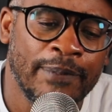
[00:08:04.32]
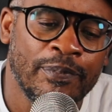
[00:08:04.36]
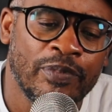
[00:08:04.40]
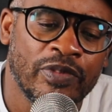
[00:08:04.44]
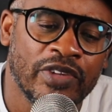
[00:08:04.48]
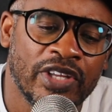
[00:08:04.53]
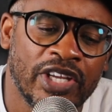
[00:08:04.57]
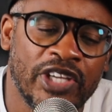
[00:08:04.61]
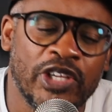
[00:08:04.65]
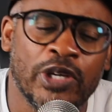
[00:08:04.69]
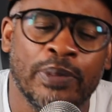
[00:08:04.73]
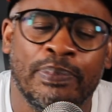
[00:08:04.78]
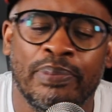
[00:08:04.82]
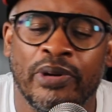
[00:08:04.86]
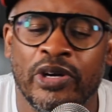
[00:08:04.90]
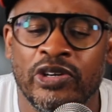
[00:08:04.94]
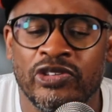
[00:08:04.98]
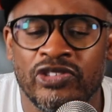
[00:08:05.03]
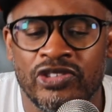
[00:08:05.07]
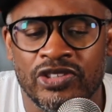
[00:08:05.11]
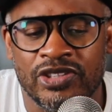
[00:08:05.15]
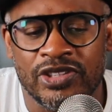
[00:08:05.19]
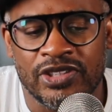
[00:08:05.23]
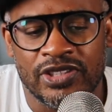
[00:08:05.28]
And your
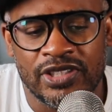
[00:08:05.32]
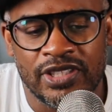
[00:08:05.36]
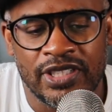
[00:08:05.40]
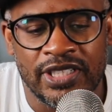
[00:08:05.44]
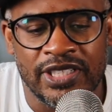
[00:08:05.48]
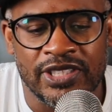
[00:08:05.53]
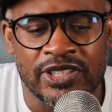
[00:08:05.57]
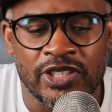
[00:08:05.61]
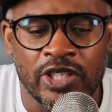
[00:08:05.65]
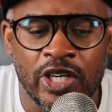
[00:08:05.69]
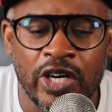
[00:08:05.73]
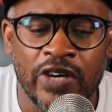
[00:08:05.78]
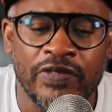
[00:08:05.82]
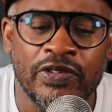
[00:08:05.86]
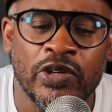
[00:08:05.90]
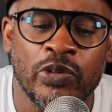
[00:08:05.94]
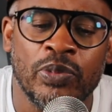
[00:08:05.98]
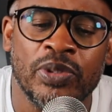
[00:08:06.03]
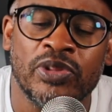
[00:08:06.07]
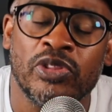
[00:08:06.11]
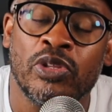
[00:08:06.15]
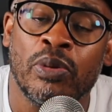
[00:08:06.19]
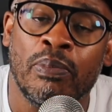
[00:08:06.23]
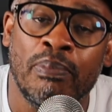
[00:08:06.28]
purchase is covered
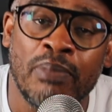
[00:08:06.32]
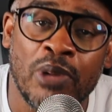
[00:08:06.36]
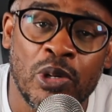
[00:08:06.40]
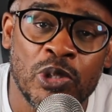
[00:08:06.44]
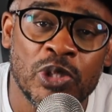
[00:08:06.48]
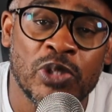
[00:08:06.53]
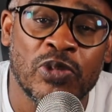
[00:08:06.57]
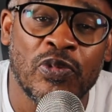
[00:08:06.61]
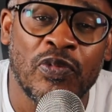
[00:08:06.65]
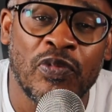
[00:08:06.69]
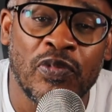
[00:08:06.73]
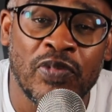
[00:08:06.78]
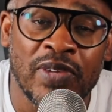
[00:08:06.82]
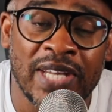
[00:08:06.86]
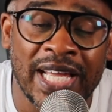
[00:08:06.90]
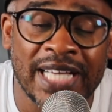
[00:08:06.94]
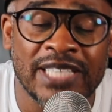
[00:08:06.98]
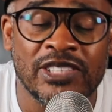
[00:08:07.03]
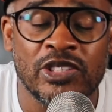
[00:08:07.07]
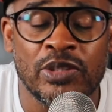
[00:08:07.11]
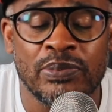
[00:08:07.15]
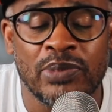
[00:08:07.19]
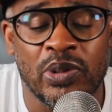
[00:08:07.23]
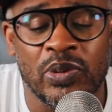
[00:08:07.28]
with the most
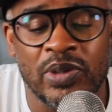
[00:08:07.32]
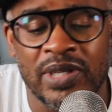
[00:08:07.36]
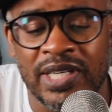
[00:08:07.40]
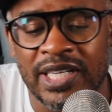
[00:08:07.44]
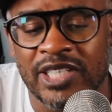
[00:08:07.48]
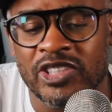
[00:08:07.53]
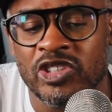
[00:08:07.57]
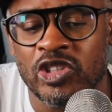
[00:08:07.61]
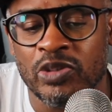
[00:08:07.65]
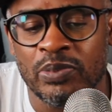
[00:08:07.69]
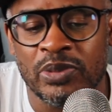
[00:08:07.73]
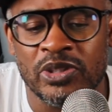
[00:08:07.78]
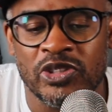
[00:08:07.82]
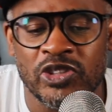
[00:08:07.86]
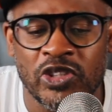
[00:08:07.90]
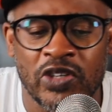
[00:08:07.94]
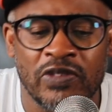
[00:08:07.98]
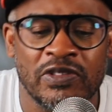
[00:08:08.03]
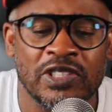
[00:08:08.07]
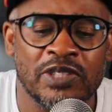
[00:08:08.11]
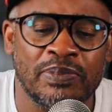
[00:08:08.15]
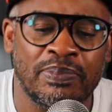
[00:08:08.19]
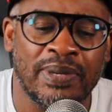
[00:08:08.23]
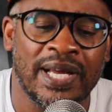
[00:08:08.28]
flexible customer
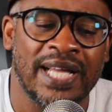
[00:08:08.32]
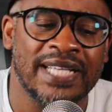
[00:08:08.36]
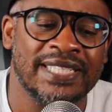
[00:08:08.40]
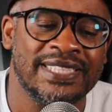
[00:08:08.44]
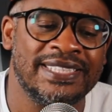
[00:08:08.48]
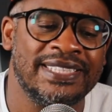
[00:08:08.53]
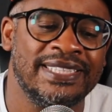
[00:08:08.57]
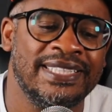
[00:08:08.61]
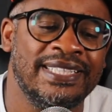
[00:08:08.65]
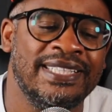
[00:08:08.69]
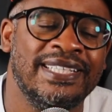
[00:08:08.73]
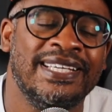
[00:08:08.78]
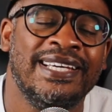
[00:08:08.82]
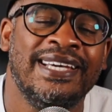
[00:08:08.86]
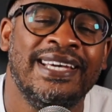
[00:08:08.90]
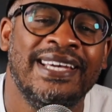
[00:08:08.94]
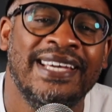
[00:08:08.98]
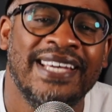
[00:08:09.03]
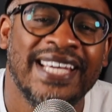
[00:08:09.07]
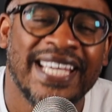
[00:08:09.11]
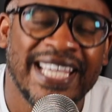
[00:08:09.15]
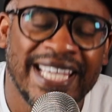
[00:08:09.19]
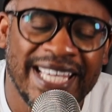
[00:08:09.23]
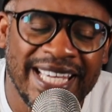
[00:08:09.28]
service policy
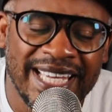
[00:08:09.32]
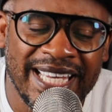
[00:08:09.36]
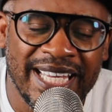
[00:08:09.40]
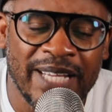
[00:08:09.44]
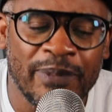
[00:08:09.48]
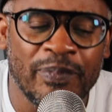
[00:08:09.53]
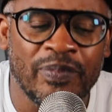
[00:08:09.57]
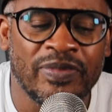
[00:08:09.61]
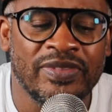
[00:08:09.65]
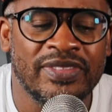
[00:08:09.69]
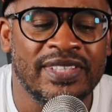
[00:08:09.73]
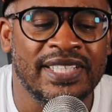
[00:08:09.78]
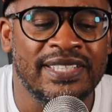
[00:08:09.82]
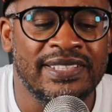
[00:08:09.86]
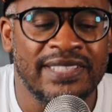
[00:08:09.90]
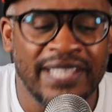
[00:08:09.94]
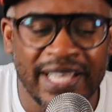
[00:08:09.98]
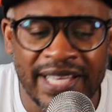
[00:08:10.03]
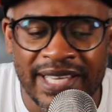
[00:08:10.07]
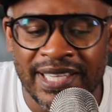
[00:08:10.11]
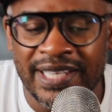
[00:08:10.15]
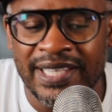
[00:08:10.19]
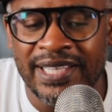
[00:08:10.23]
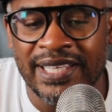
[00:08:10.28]
in the
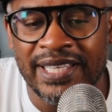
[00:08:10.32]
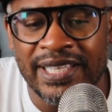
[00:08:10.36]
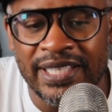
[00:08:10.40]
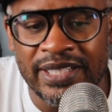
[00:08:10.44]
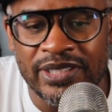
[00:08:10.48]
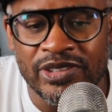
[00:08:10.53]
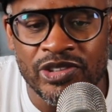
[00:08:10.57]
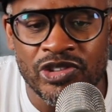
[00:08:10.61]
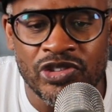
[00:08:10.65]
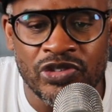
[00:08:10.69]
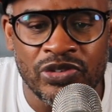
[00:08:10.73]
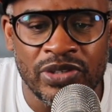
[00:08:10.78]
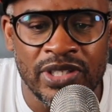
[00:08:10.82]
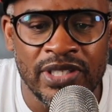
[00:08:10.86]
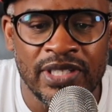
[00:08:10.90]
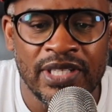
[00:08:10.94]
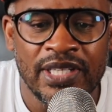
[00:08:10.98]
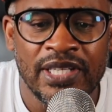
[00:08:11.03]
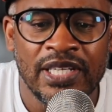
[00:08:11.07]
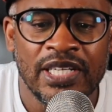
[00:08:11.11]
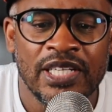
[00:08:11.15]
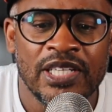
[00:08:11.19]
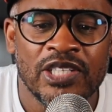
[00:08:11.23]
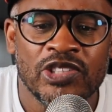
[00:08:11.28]
ticketing industry.
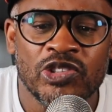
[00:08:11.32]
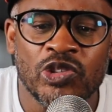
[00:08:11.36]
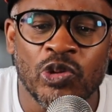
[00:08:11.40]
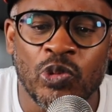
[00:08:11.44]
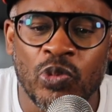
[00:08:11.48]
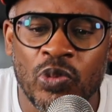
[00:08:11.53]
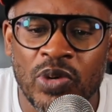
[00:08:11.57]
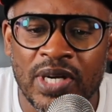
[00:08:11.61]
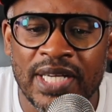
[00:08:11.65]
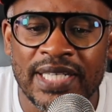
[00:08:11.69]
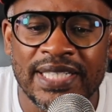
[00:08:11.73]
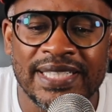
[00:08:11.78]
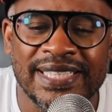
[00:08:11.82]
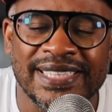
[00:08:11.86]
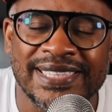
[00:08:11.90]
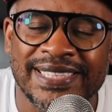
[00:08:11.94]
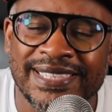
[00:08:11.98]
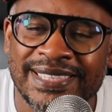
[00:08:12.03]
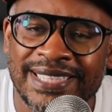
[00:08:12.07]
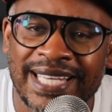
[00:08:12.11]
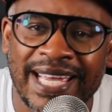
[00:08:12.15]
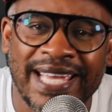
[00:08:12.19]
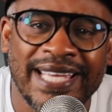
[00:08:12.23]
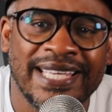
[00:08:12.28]
So what is
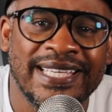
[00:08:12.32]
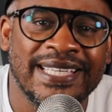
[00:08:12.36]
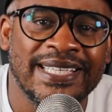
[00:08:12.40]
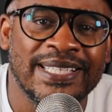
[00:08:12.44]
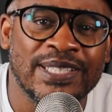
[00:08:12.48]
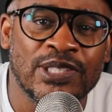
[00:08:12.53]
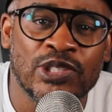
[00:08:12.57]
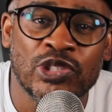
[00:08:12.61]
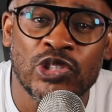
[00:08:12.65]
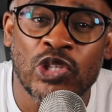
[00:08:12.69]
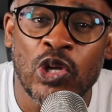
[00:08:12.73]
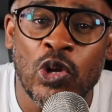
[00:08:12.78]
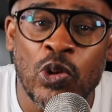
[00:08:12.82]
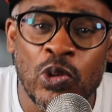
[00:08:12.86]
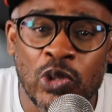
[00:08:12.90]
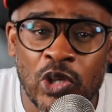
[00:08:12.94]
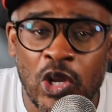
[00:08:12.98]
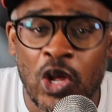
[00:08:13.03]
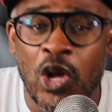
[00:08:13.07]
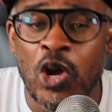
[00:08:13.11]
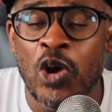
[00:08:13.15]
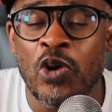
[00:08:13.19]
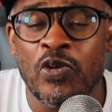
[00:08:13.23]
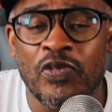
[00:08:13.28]
taking so
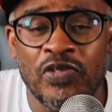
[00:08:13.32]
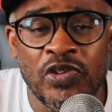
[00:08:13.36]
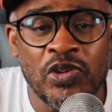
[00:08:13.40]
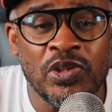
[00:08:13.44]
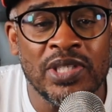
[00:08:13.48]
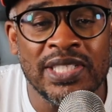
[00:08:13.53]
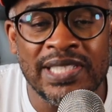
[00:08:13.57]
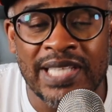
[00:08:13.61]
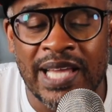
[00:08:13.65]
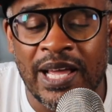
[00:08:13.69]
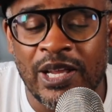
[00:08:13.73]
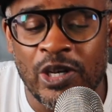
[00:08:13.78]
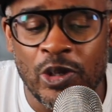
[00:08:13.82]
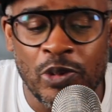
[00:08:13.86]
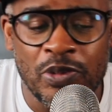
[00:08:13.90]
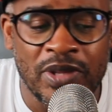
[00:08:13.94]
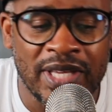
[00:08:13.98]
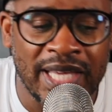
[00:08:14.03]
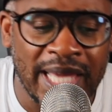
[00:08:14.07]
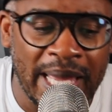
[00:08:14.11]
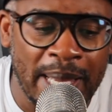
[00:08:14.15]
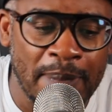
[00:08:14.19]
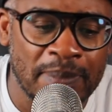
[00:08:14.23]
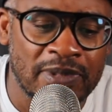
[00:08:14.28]
long for you to download the
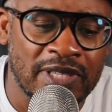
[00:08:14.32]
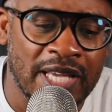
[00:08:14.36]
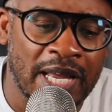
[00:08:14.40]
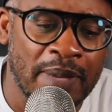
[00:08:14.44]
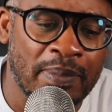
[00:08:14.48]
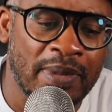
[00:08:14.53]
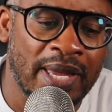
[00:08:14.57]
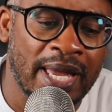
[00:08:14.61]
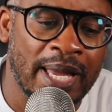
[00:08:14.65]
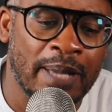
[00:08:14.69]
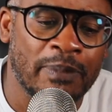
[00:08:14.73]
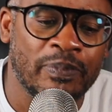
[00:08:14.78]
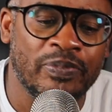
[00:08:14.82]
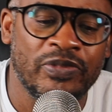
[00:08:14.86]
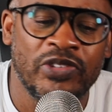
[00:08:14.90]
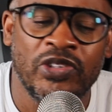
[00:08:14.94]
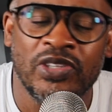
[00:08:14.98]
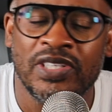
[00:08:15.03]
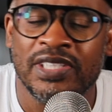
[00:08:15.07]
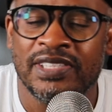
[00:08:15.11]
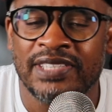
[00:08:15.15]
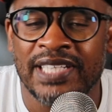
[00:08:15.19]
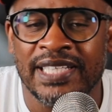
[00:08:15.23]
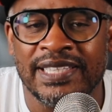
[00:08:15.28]
GameTime app? You
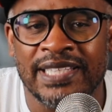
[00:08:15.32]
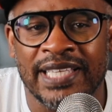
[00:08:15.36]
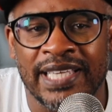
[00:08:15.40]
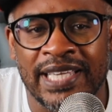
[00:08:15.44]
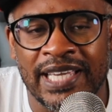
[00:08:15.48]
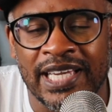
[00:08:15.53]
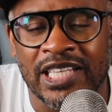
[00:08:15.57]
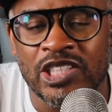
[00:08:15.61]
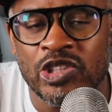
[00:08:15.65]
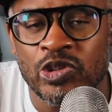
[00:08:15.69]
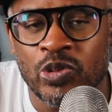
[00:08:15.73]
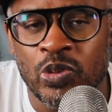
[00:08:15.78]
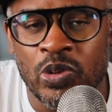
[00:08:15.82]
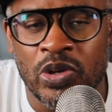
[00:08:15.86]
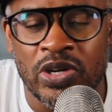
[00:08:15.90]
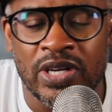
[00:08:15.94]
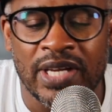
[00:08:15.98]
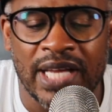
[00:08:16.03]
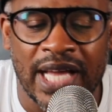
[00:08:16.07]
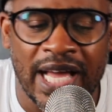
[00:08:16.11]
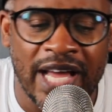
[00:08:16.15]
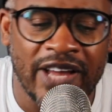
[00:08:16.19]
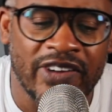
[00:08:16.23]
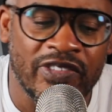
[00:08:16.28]
can take the guesswork
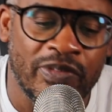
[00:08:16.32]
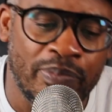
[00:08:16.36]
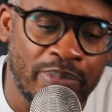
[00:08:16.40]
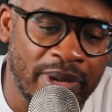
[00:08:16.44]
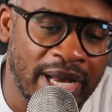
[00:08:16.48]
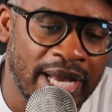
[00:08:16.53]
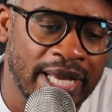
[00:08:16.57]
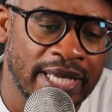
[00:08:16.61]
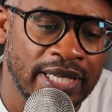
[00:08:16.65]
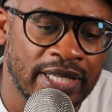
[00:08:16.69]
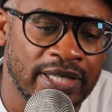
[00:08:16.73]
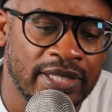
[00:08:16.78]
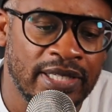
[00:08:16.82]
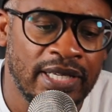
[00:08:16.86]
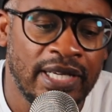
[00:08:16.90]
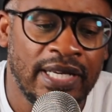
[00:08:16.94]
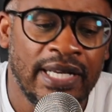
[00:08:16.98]
out of buying.